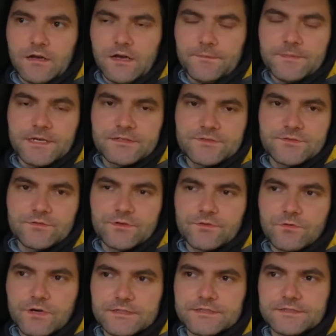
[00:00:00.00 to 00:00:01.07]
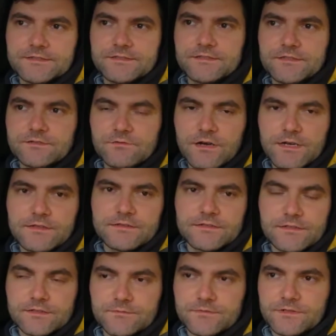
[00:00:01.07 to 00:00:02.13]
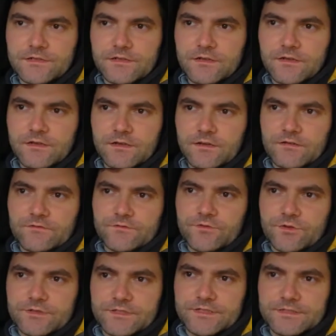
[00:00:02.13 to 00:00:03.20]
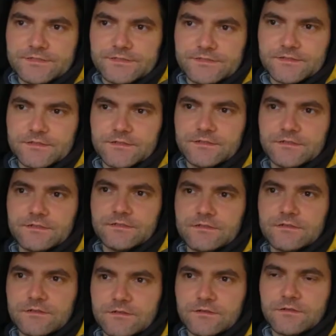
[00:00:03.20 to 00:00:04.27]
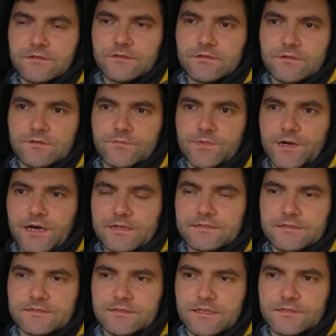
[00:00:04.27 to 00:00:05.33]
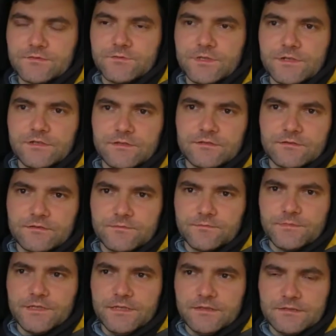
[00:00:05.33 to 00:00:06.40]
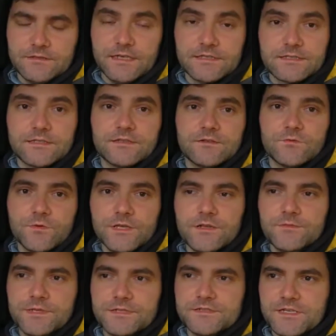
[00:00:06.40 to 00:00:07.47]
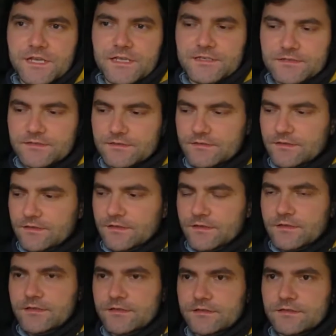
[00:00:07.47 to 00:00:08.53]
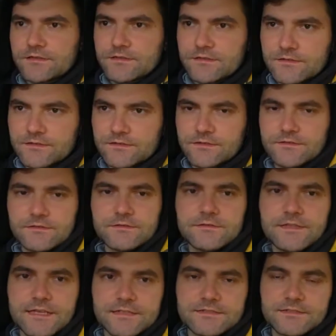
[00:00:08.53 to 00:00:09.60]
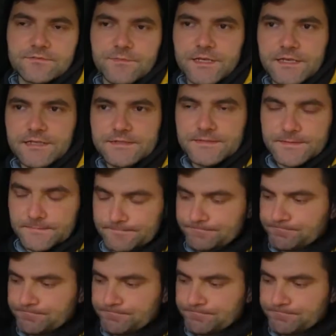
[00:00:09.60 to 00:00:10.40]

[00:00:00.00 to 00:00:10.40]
I'm not sure what is the right term for this part that will be changed in the next minutes.